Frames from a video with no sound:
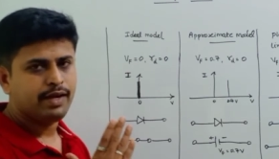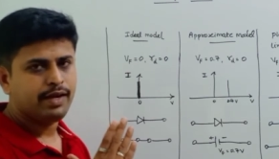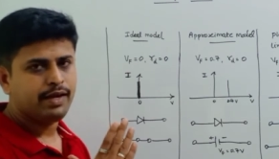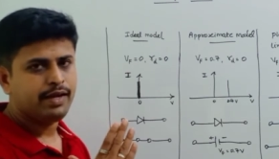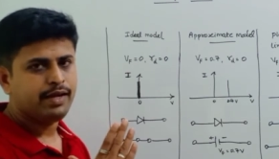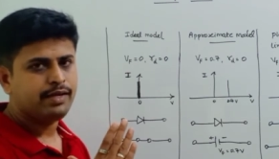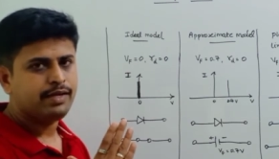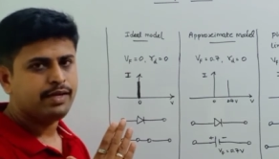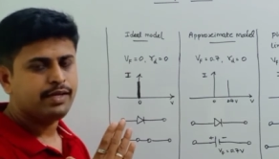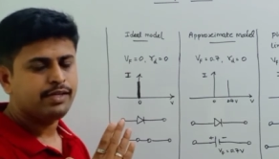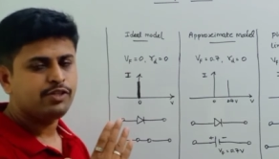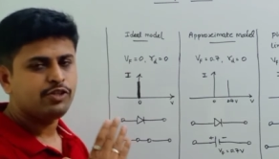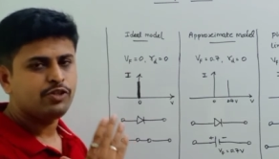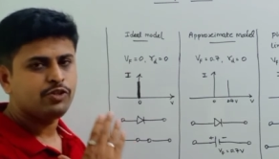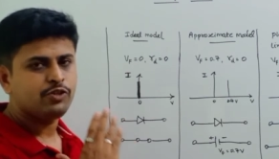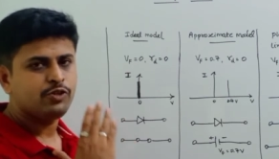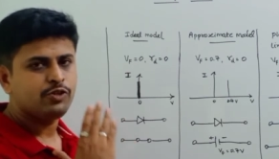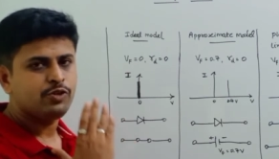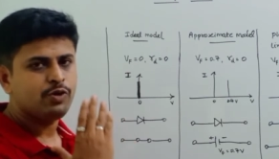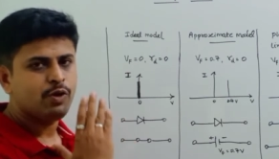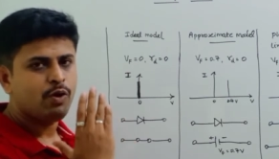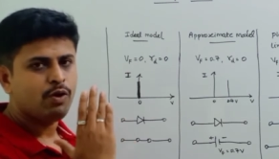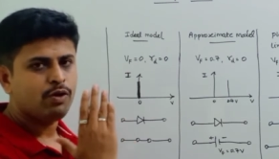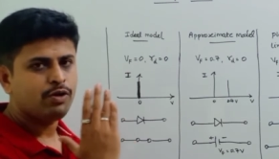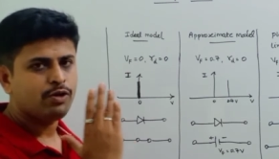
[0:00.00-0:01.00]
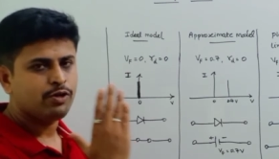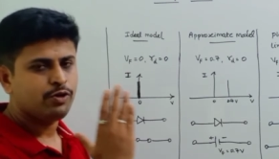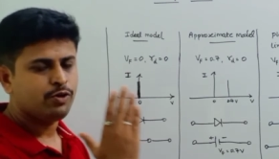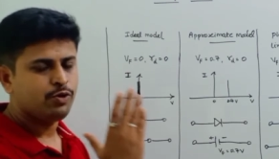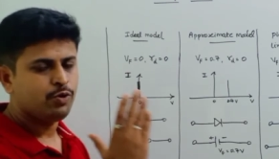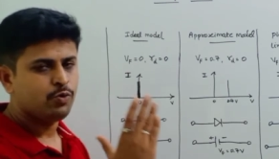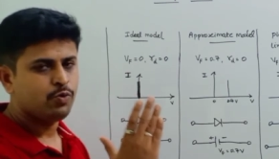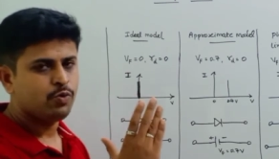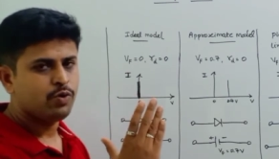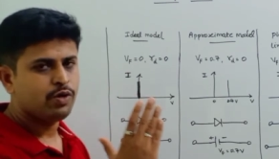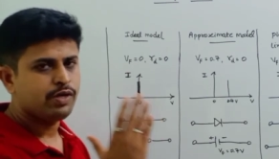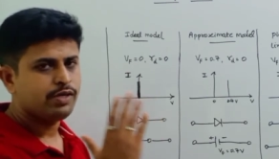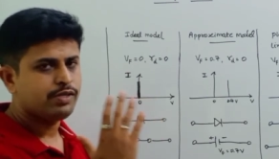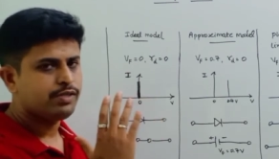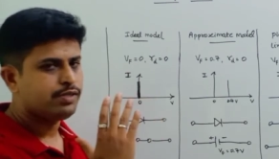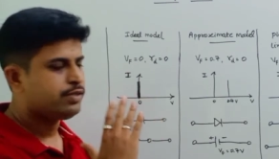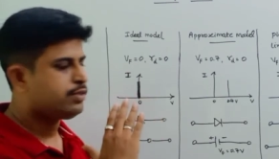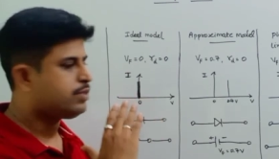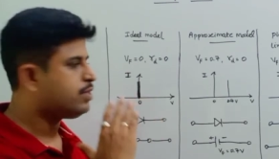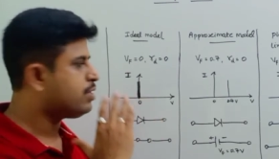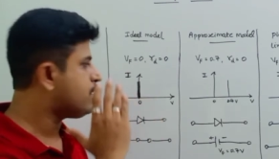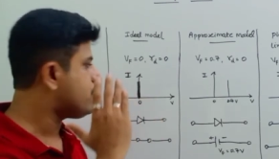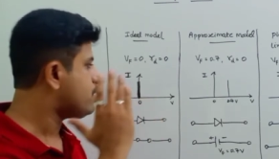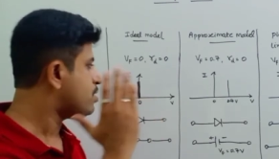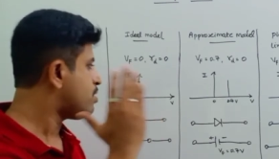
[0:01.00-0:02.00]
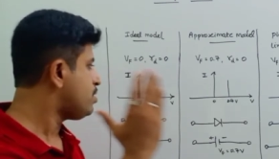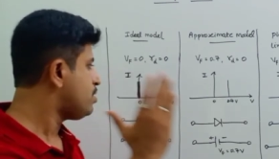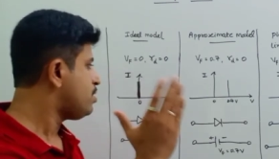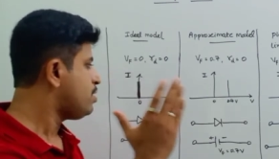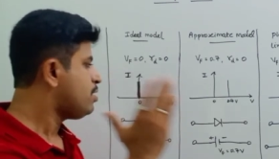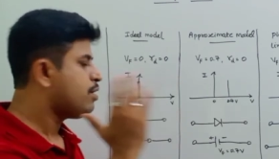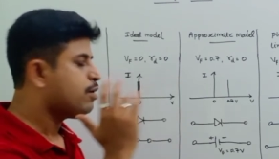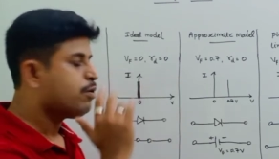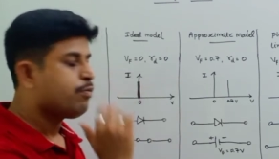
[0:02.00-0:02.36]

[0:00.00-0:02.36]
it is not towards the